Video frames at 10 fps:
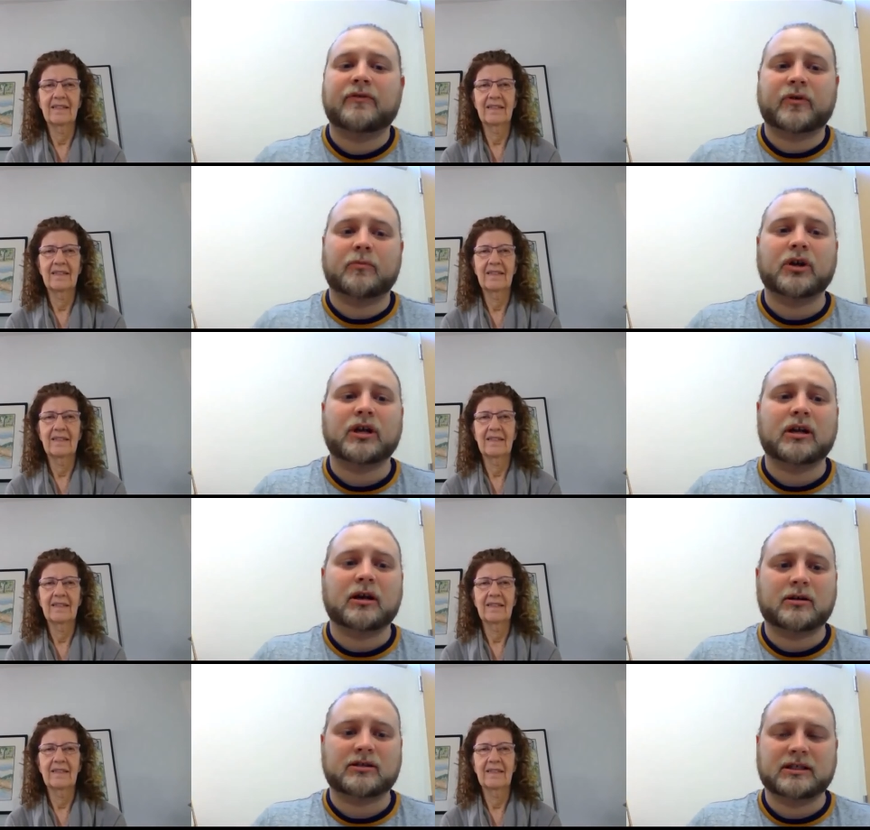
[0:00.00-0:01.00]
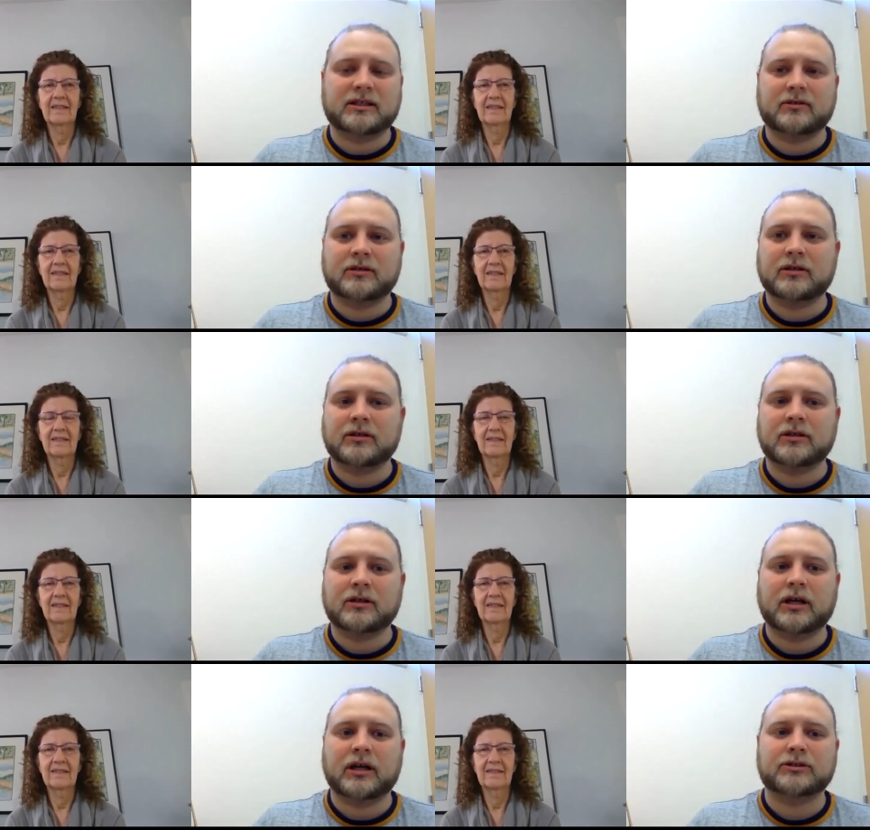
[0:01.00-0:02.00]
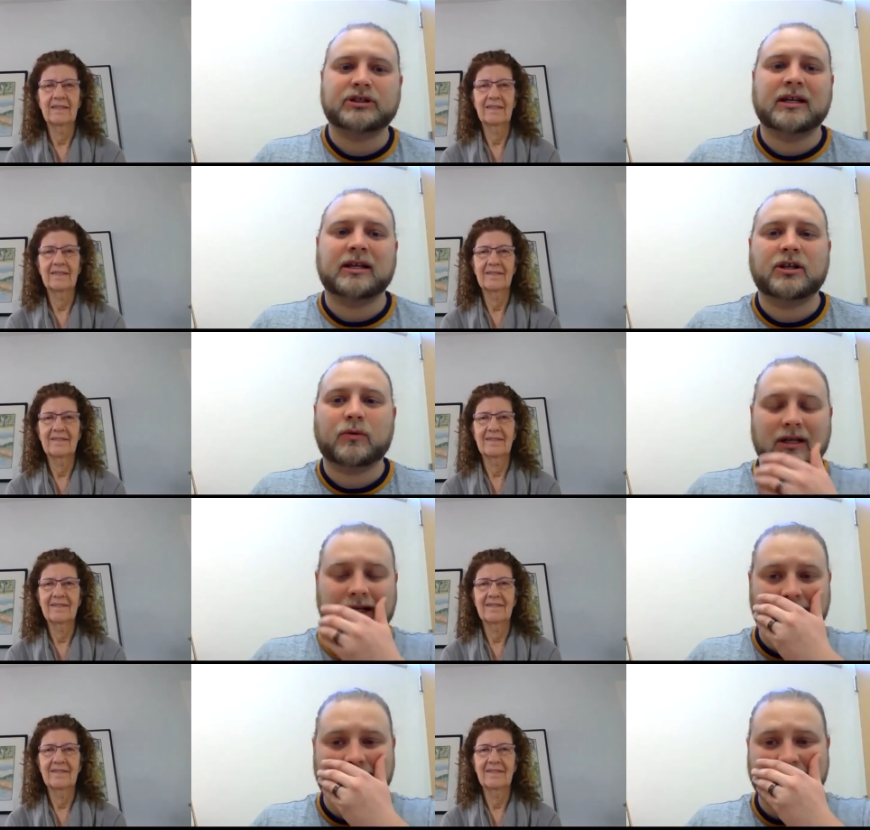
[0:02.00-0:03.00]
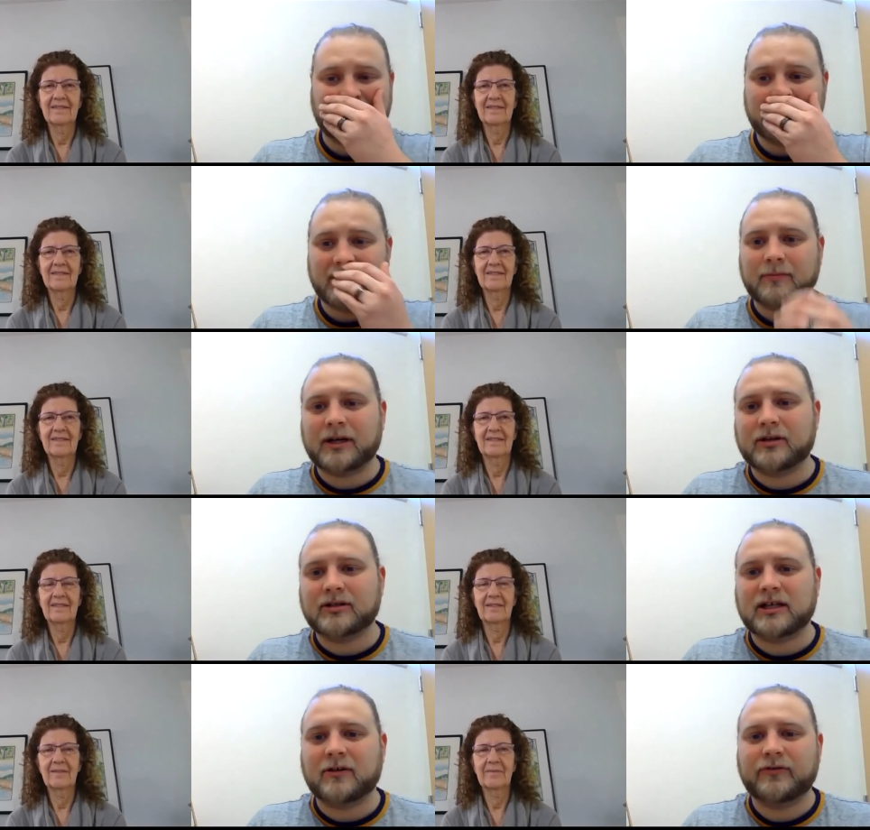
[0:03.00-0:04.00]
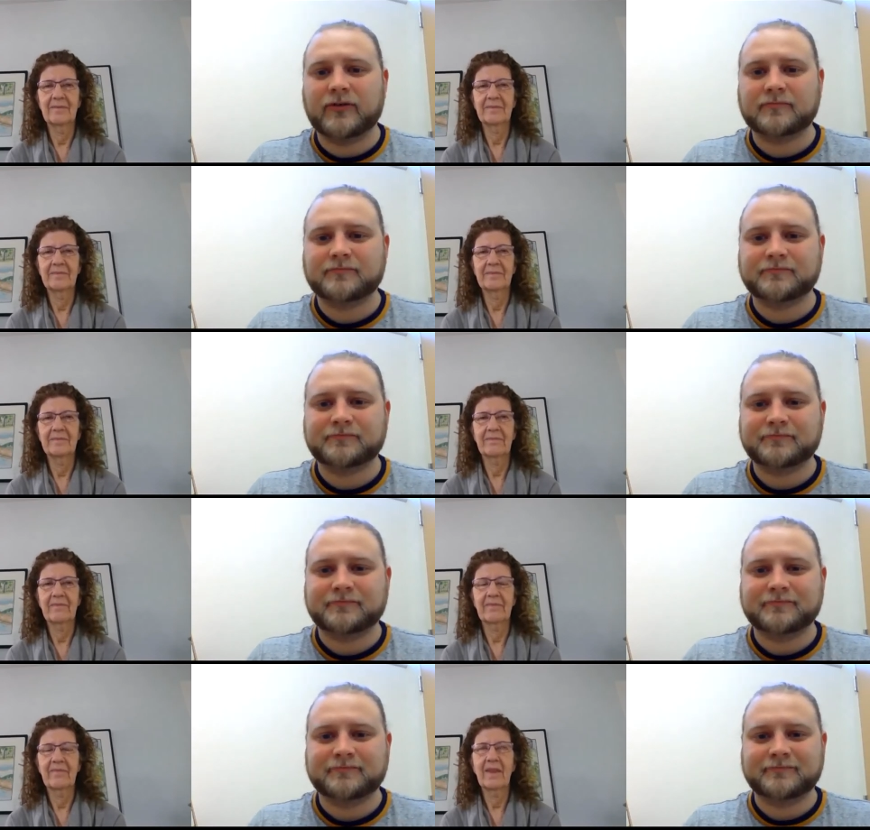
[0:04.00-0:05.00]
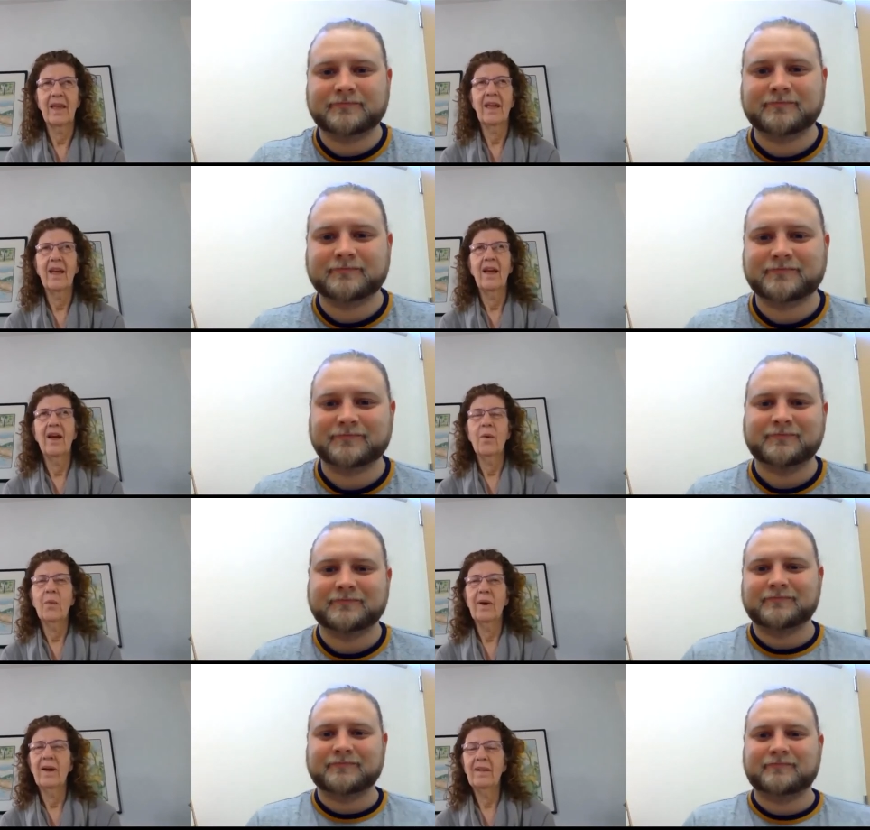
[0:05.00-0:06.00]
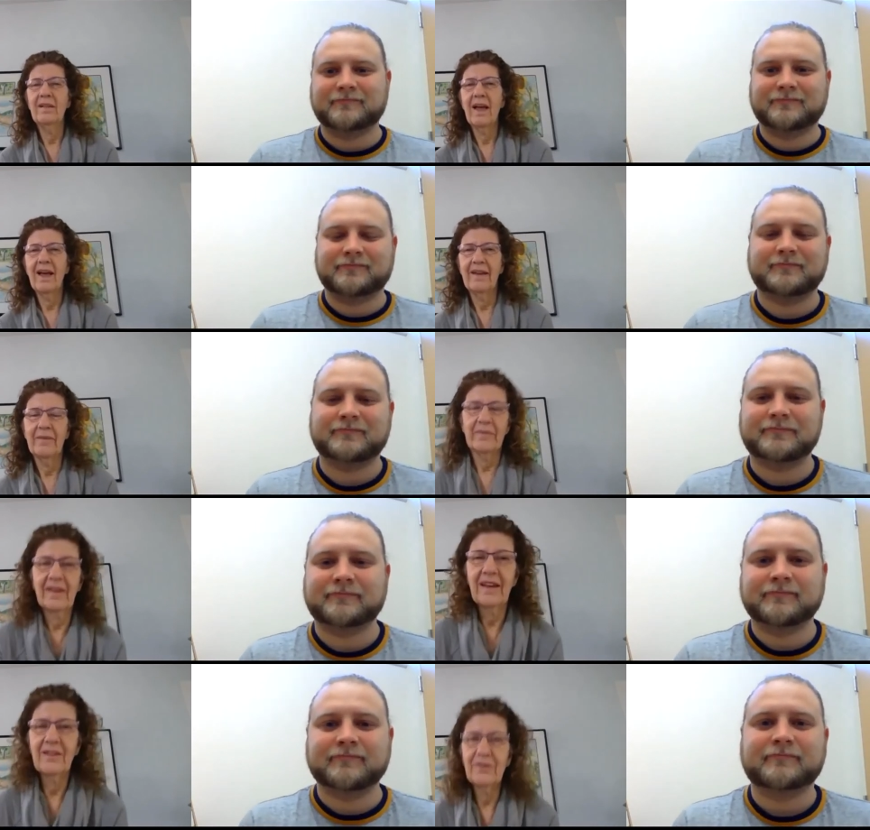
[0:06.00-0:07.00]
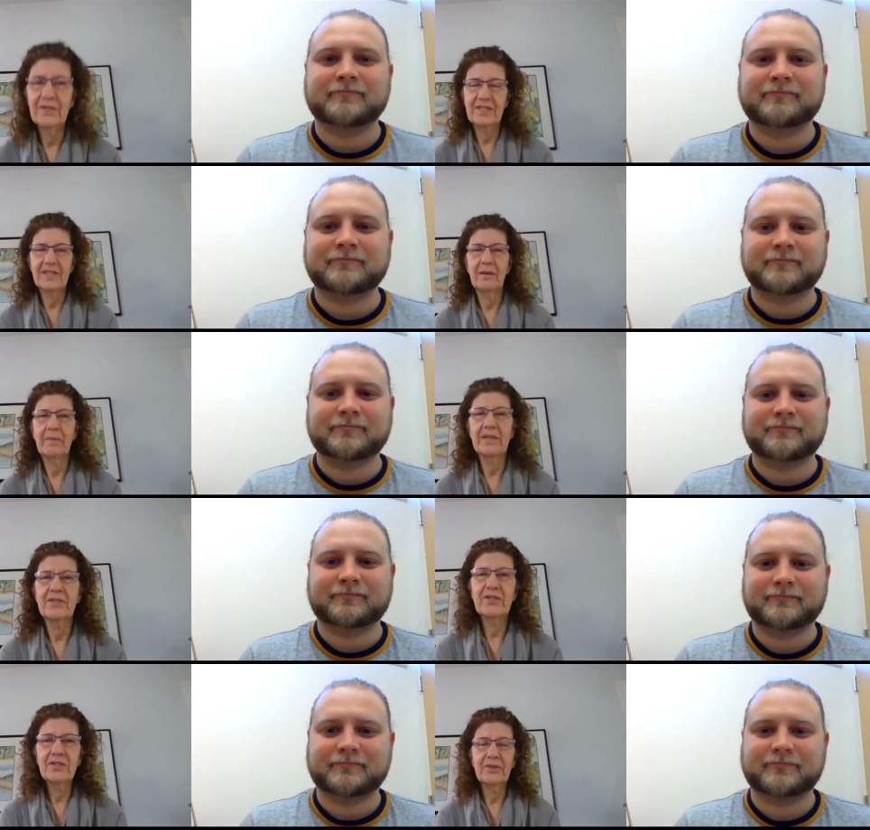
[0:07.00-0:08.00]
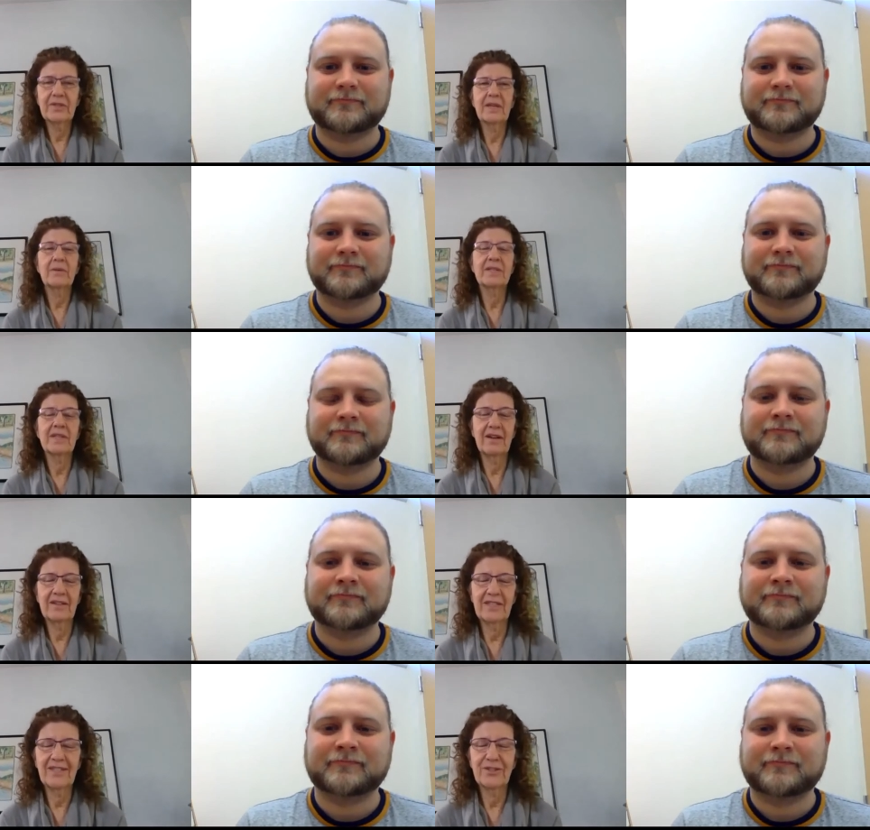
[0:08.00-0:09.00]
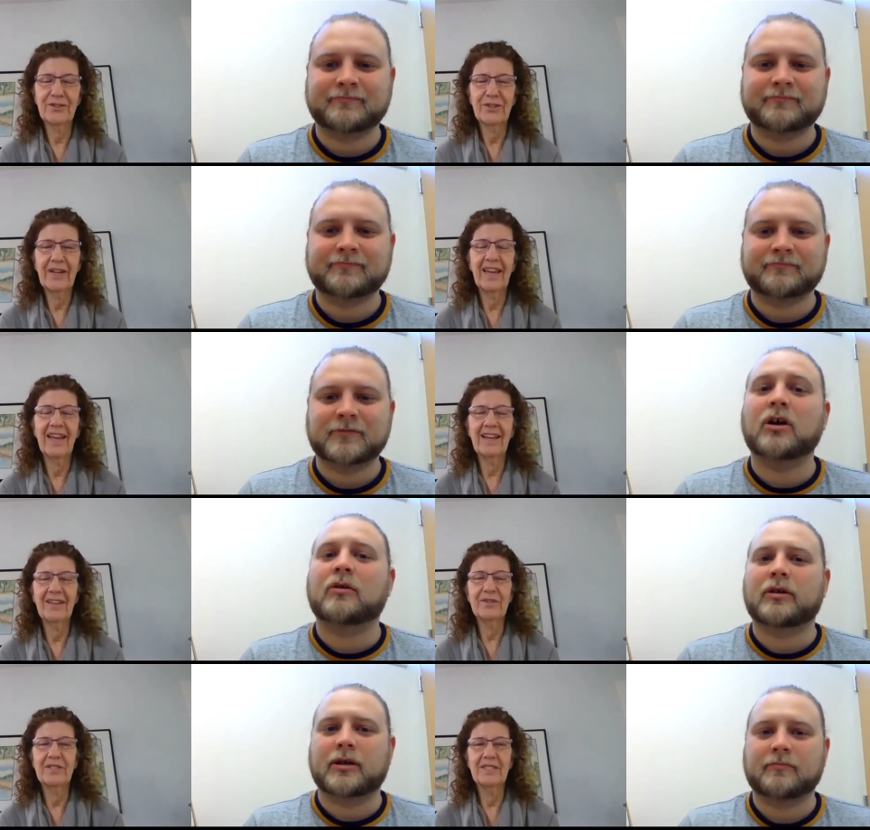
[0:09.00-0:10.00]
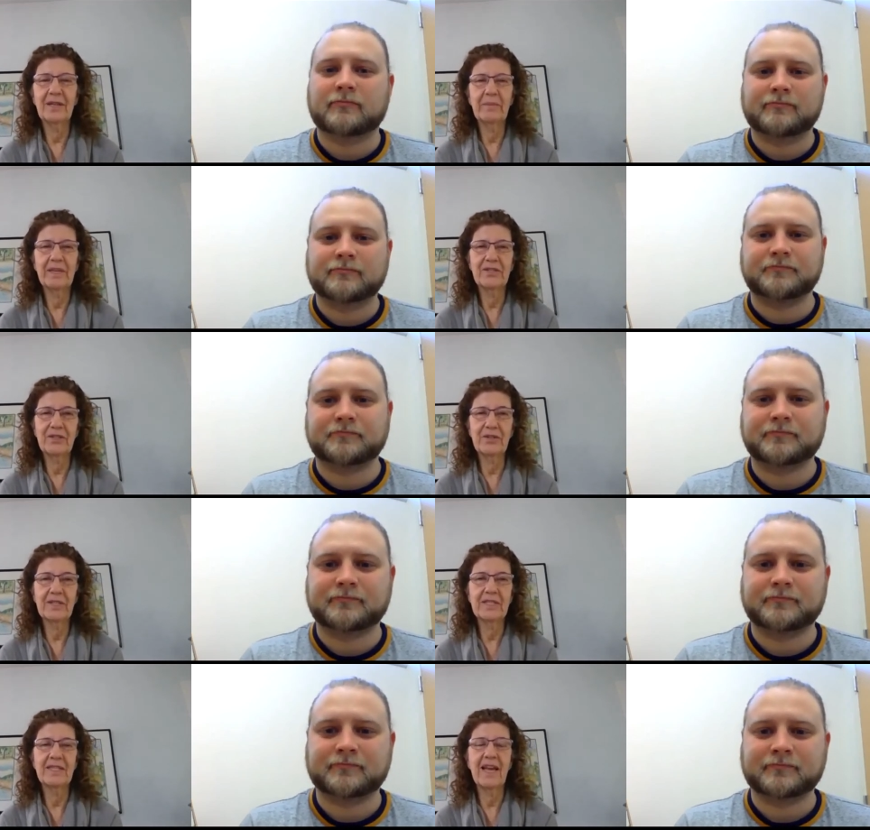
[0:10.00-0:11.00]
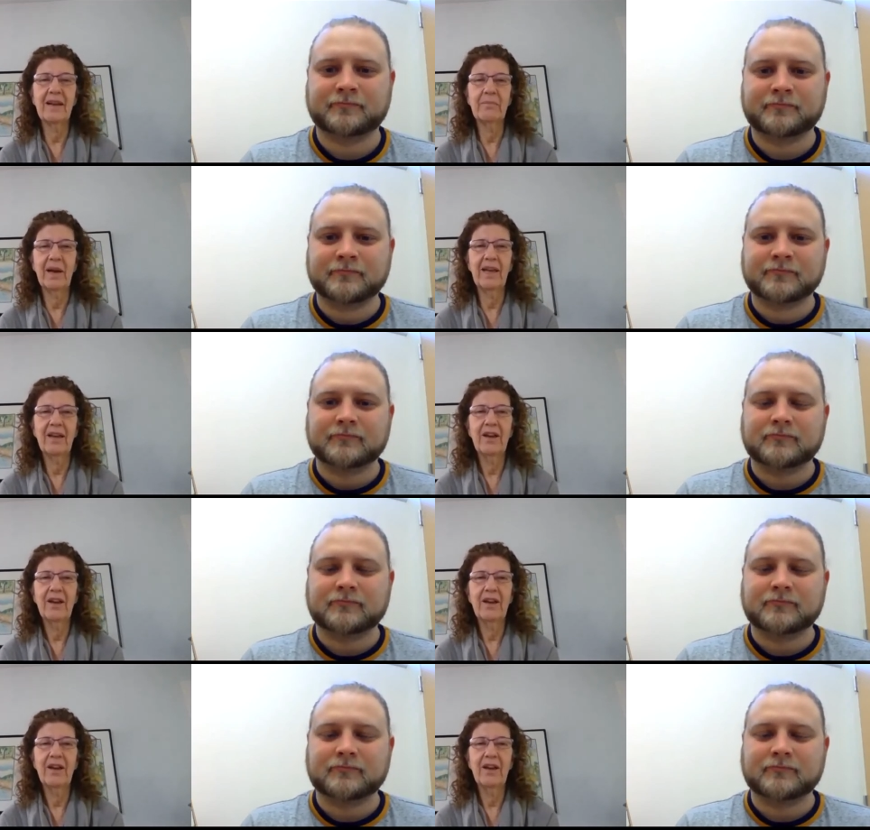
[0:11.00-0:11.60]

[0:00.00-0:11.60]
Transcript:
Speaker 1: of the Vermilion Arts Guild. Janet, do you want to tell us a little bit about yourself?
Speaker 2: Well, I, I used to tell my students, I was an art teacher, and I used oh, okay. to tell students that my